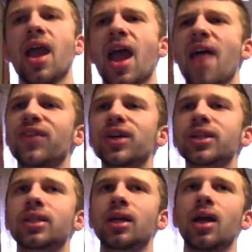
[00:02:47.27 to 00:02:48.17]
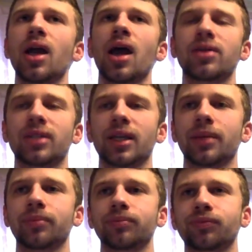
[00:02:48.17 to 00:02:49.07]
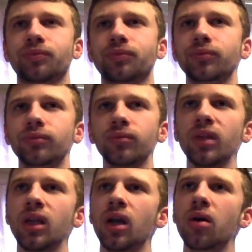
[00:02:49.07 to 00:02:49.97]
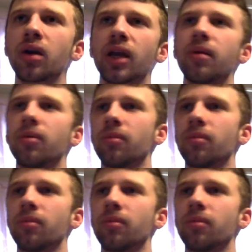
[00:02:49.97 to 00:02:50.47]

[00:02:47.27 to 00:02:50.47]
At first, I was like, okay,